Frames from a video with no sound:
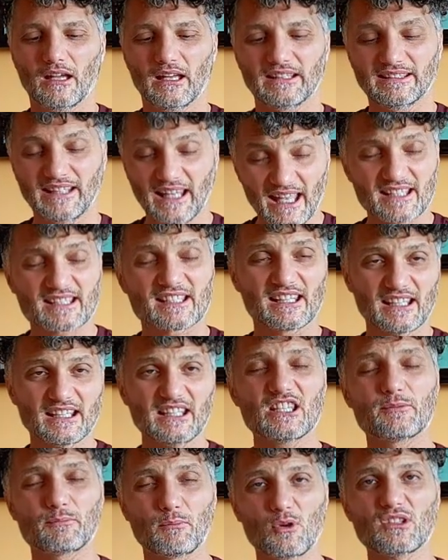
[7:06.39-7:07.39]
Yes, that
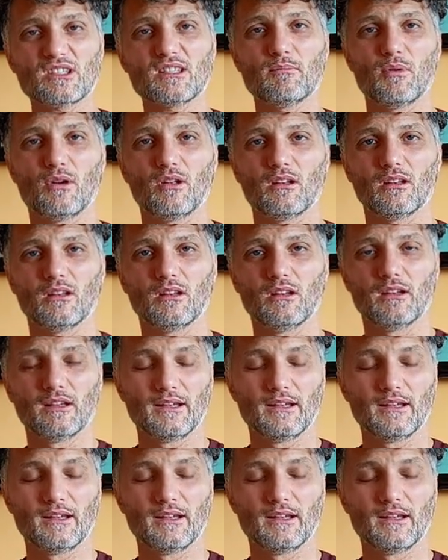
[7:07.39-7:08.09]
is possible.